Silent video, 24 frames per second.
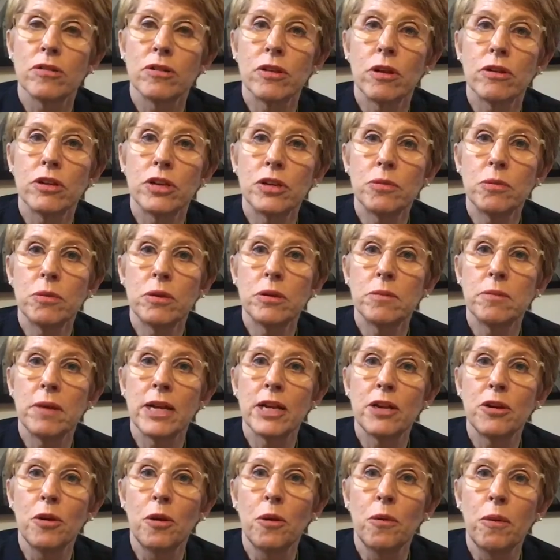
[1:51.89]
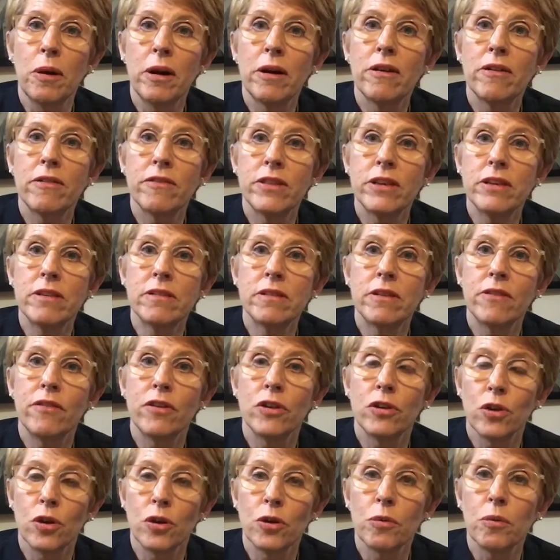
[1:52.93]
So I just want to make you aware of this. If
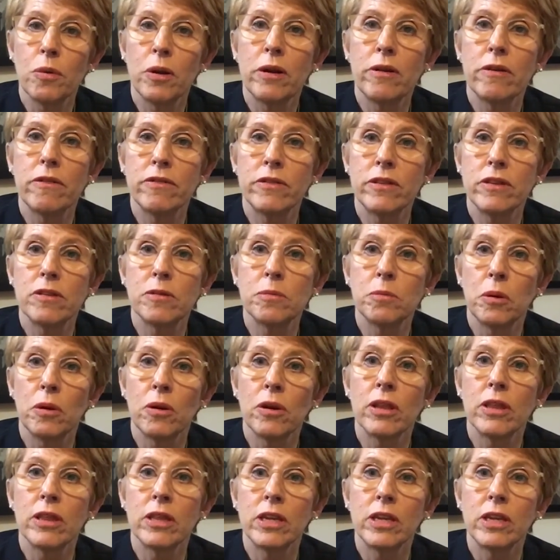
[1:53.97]
you're not aware of this body,